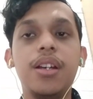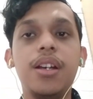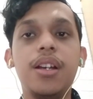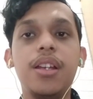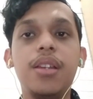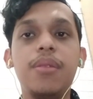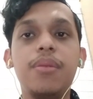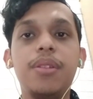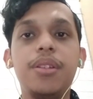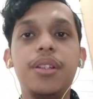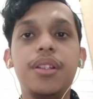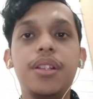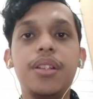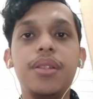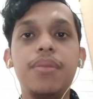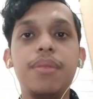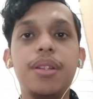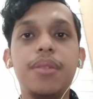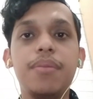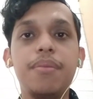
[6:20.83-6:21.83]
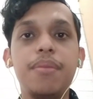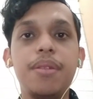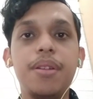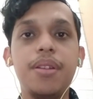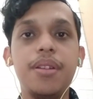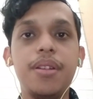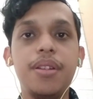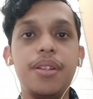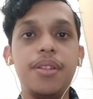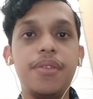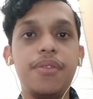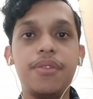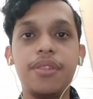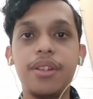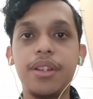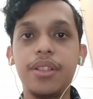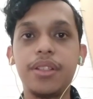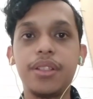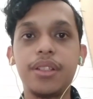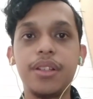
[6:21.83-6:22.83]
I immediately met many
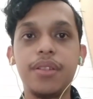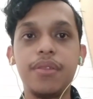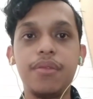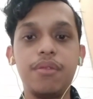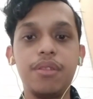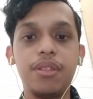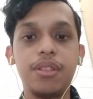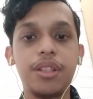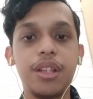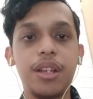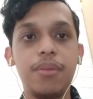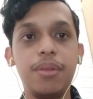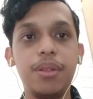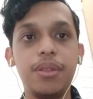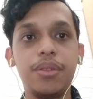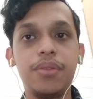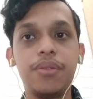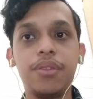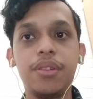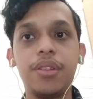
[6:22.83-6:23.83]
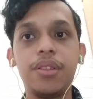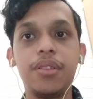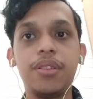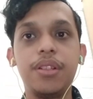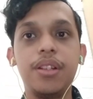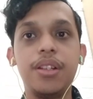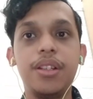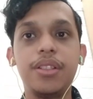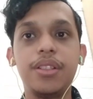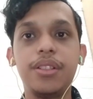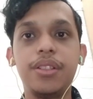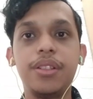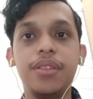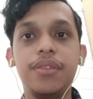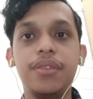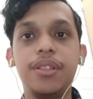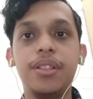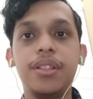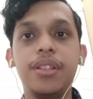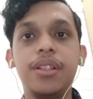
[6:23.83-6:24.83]
friends and was able to follow the lesson
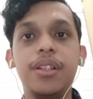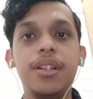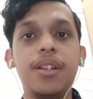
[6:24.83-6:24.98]
given.